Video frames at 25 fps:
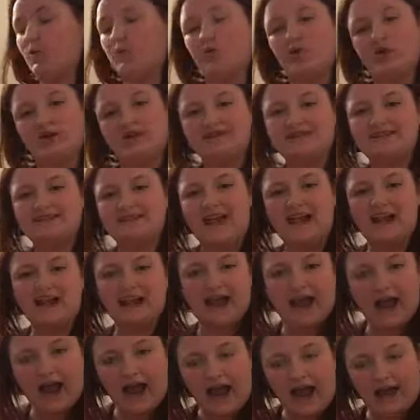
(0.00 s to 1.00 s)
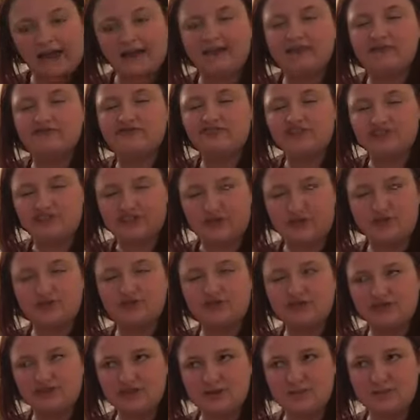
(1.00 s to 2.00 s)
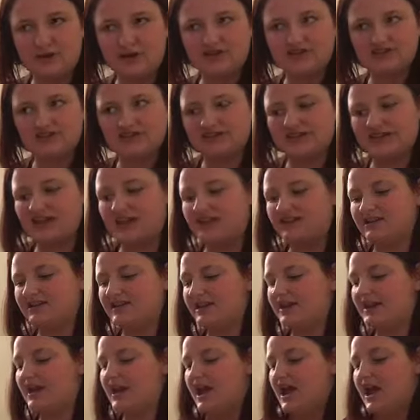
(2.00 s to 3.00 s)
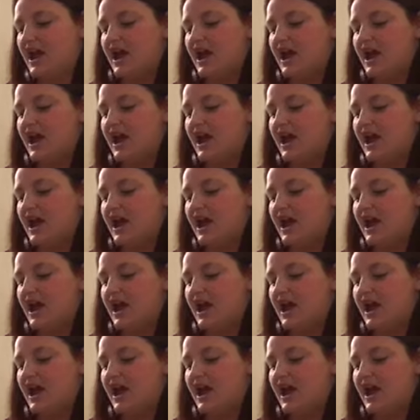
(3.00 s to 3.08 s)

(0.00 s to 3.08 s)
ones that kind of suit their personality.